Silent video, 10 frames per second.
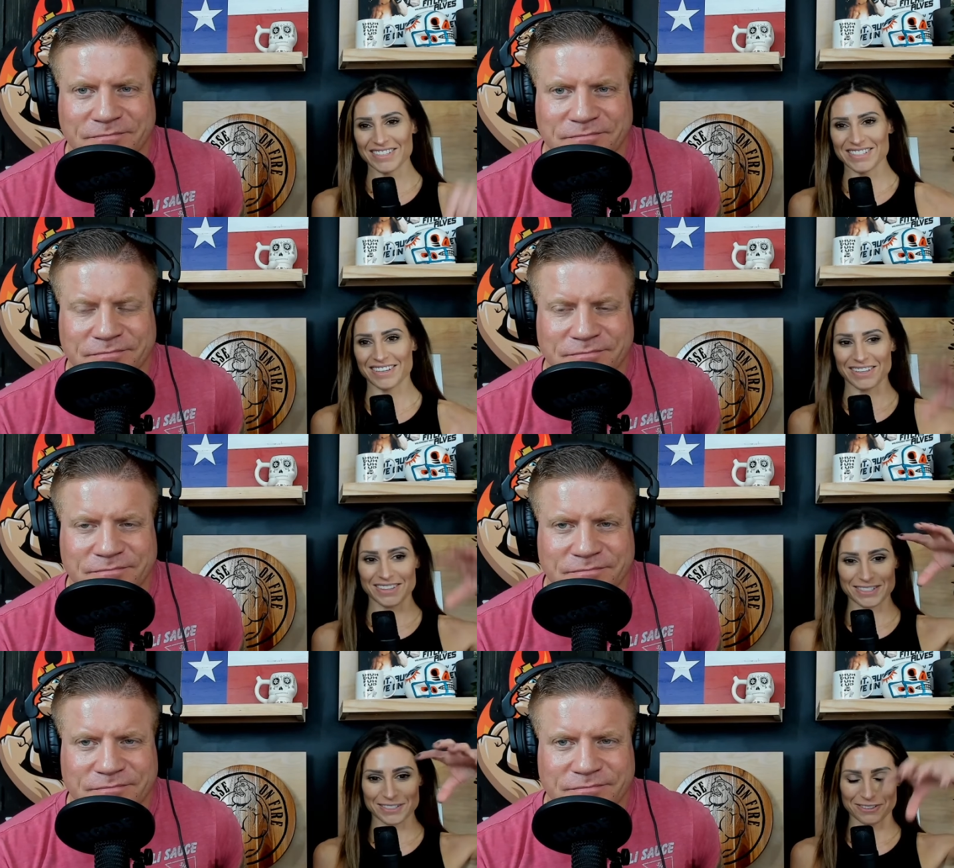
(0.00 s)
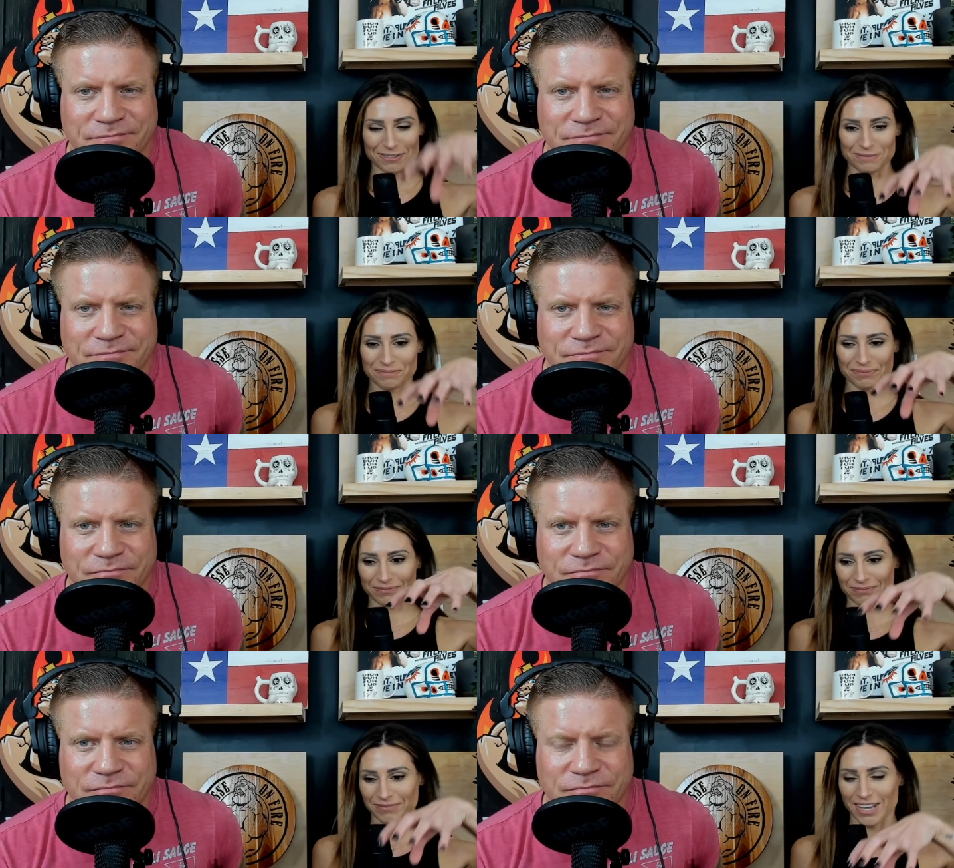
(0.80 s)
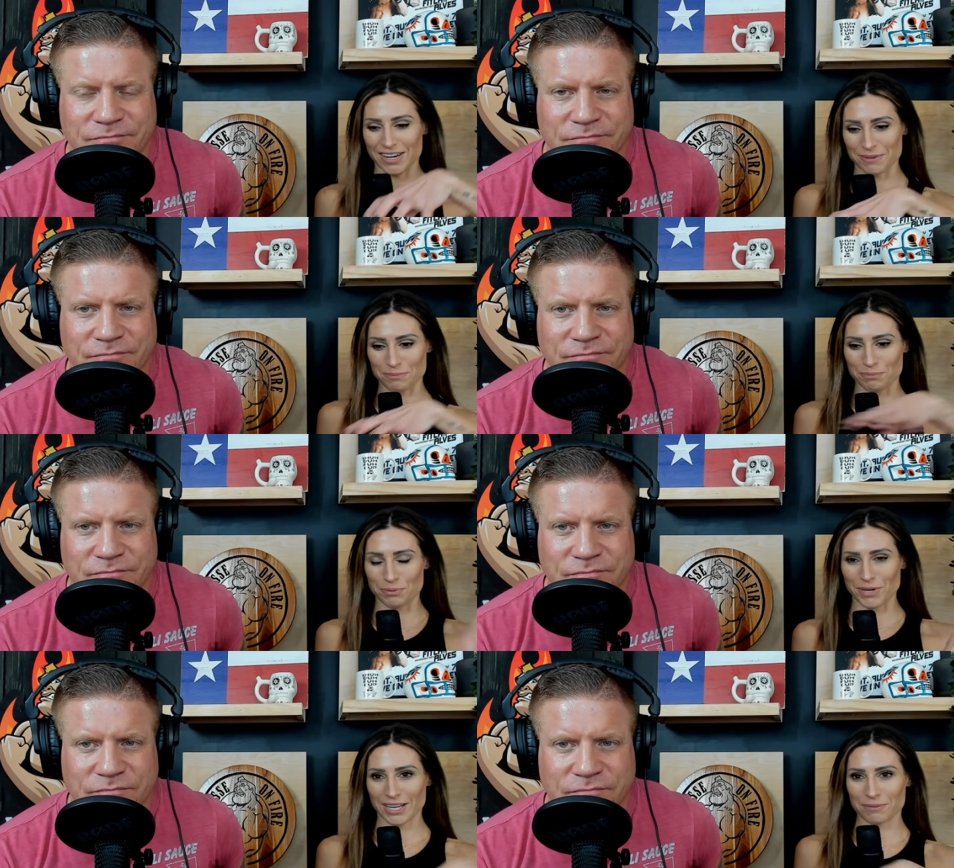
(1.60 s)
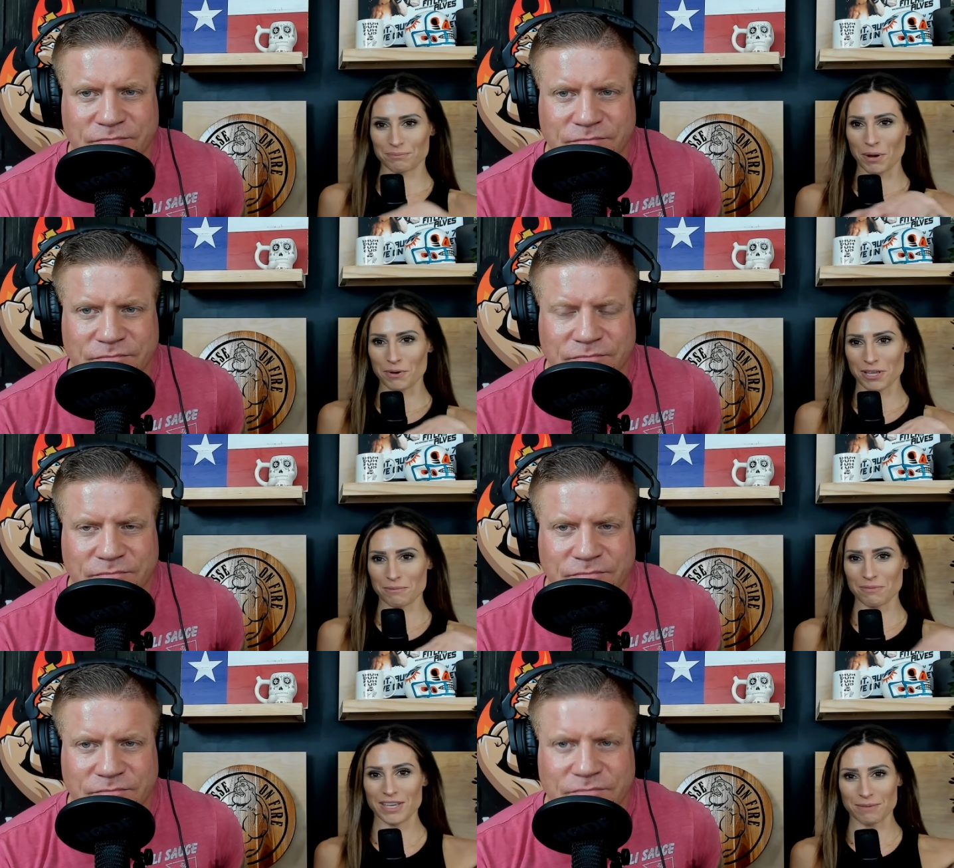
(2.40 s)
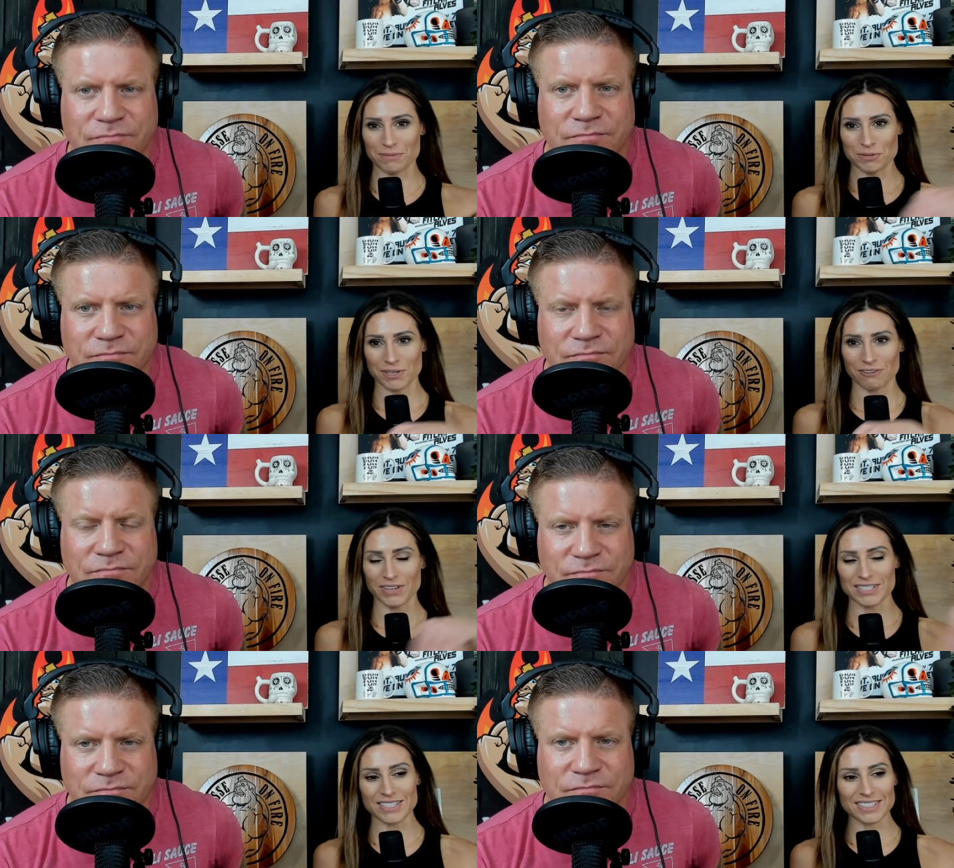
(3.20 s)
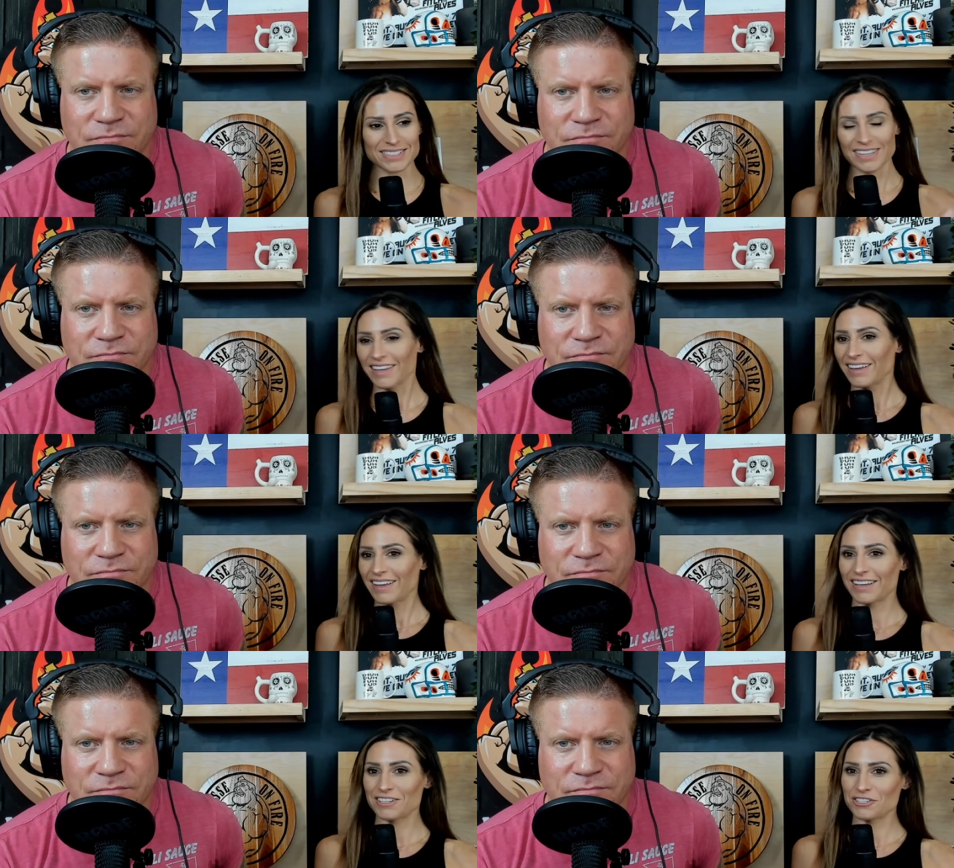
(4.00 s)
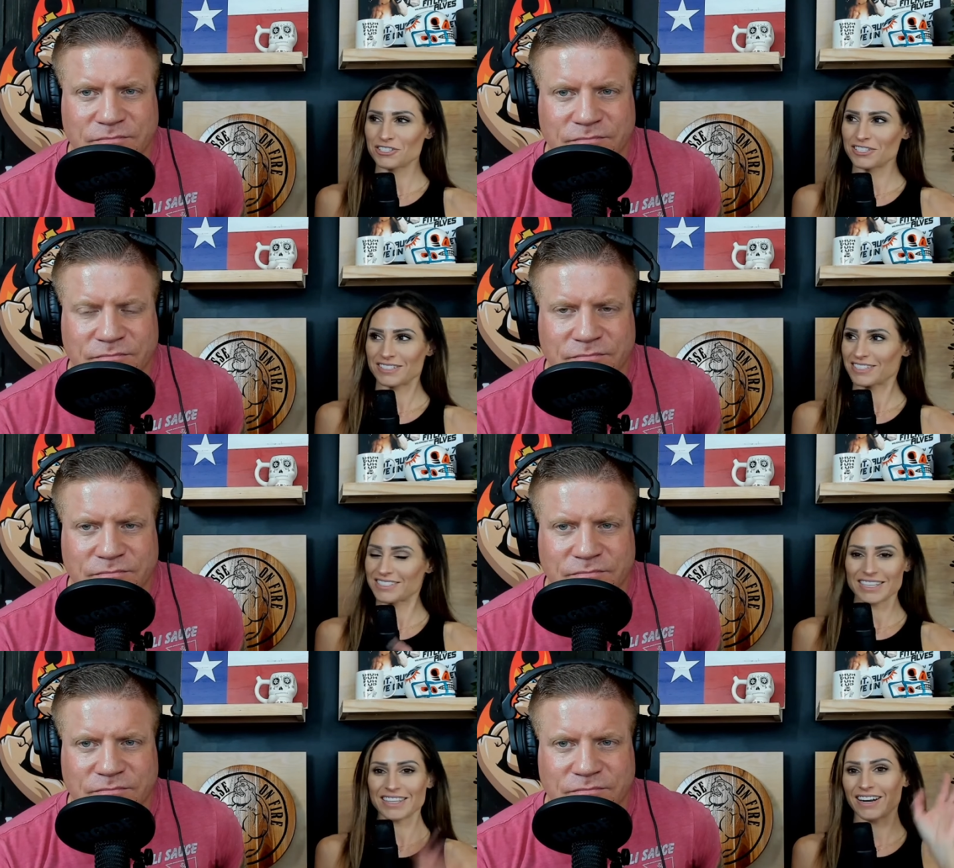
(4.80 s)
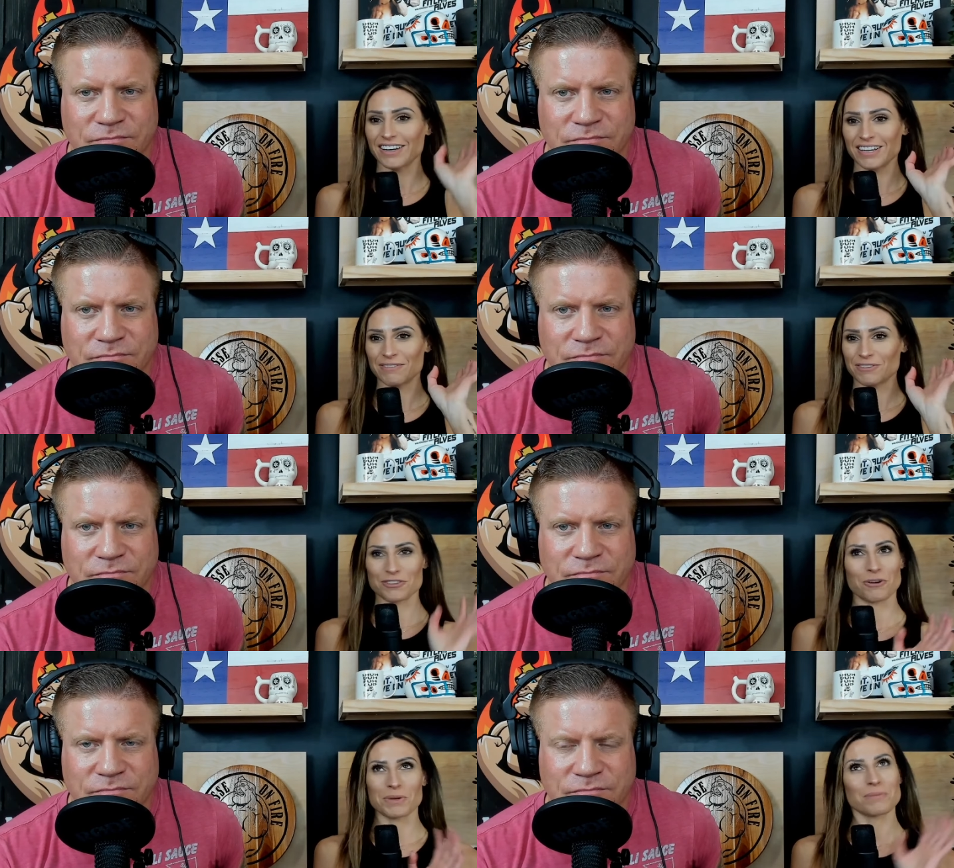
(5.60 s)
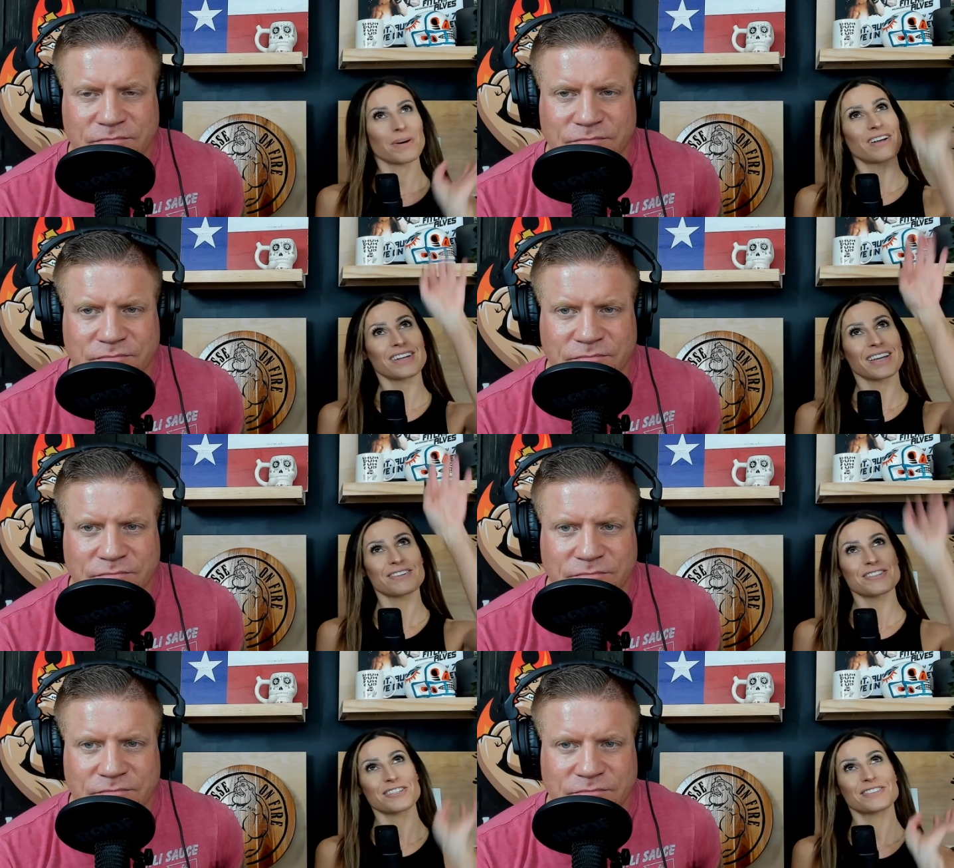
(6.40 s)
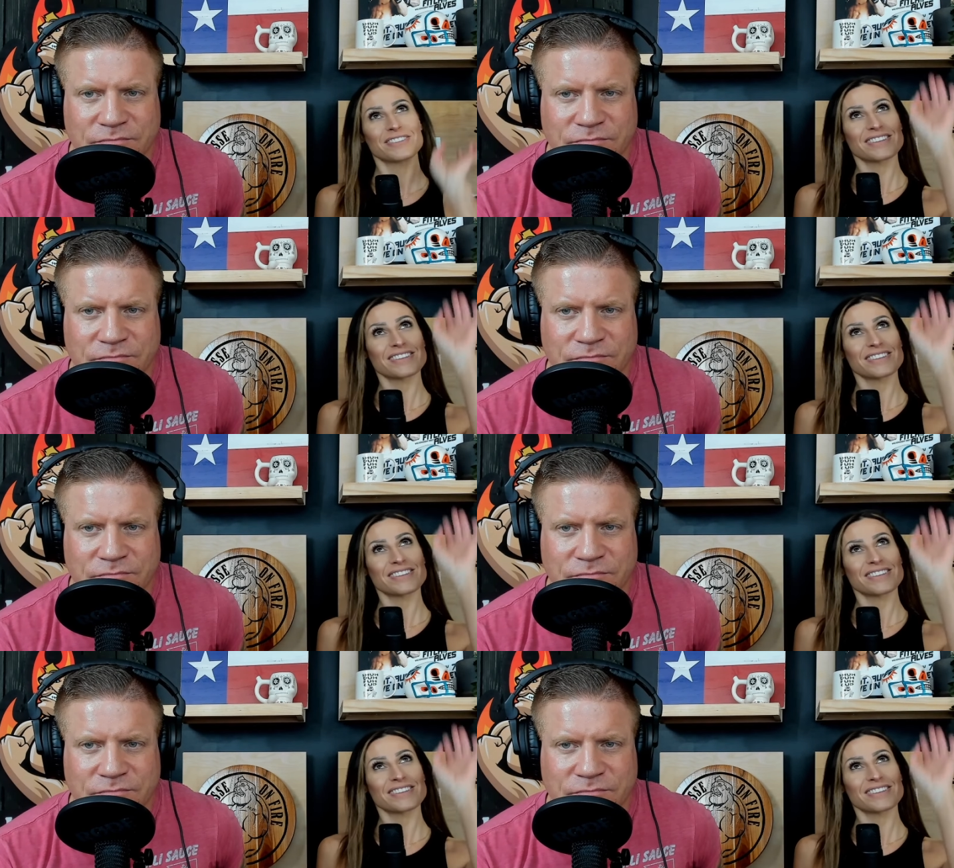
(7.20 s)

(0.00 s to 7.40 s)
Speaker 1: would sit on this little kind of brick podium thing in between our fences and just just sit there and he would throw me the ball and I would shoot